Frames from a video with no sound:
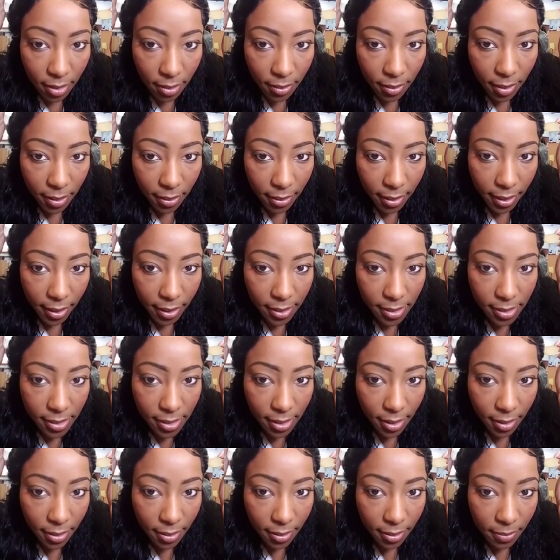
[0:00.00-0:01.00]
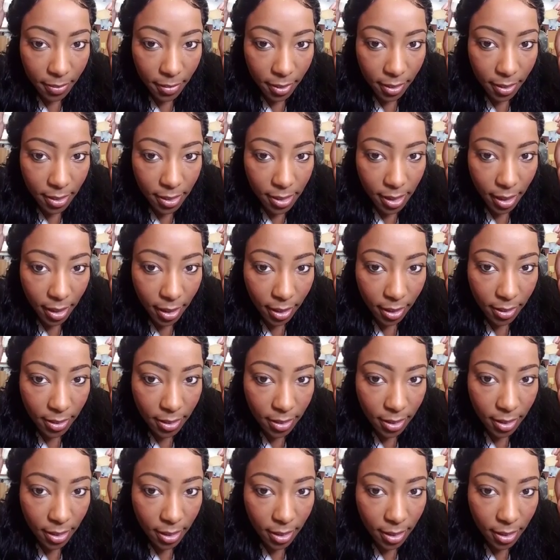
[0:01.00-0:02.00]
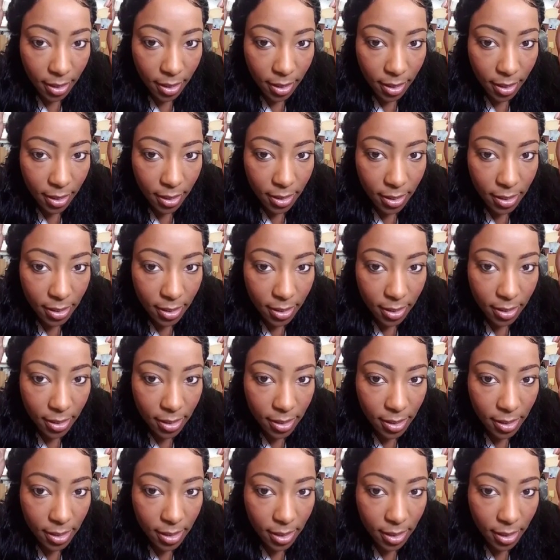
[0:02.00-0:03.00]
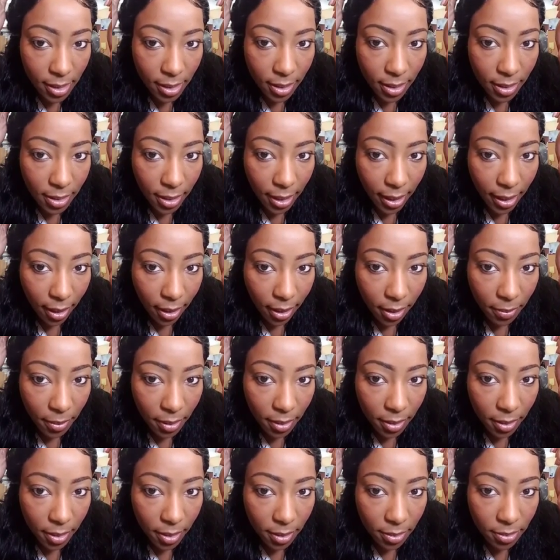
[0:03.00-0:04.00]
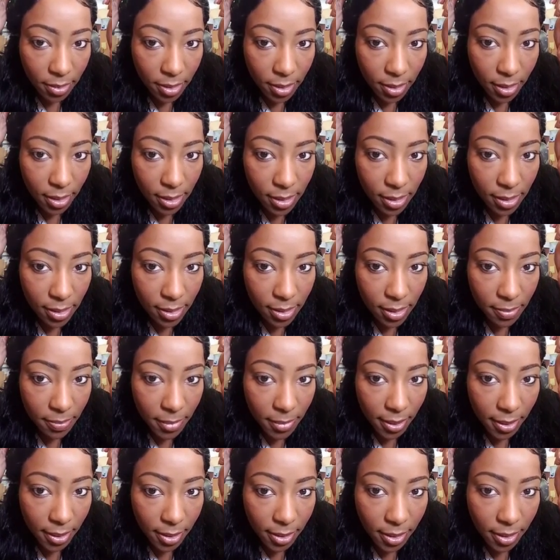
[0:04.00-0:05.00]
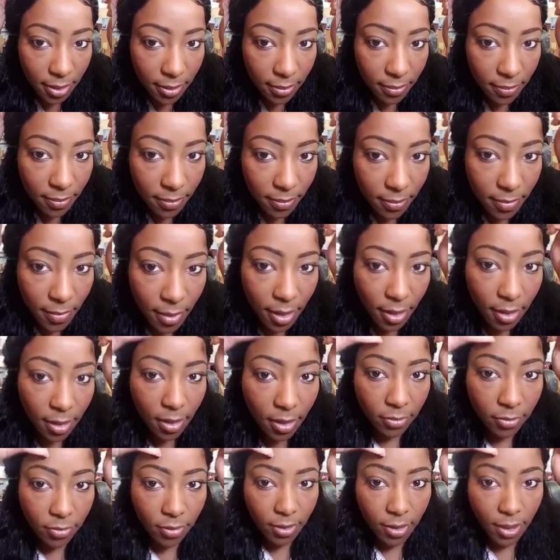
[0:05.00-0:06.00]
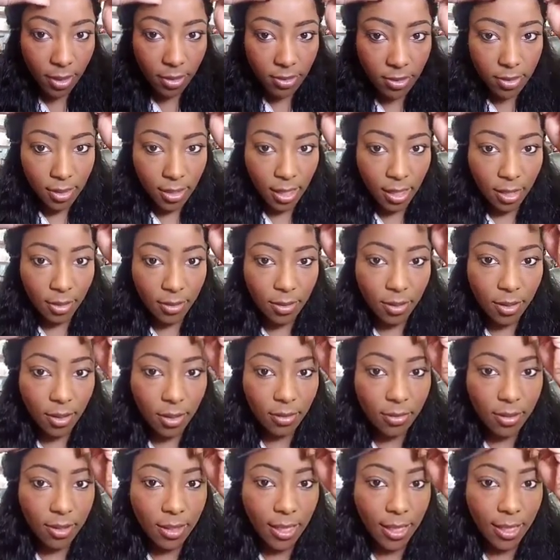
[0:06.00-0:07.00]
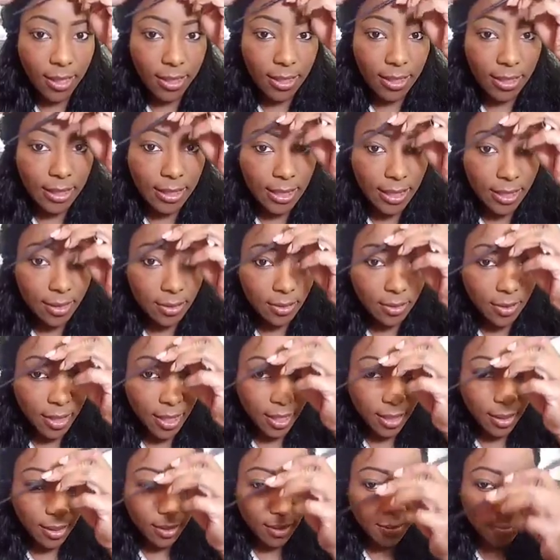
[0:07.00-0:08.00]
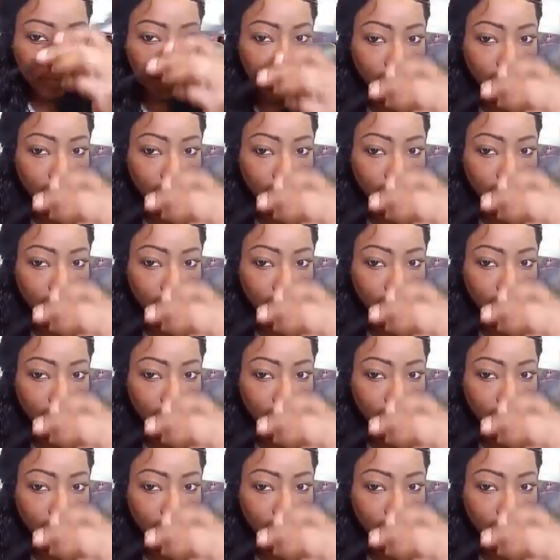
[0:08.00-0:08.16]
All right, so I'm gonna take just a tinge out. I'm gonna use just a smidgen for those of y'all that only like a little hair.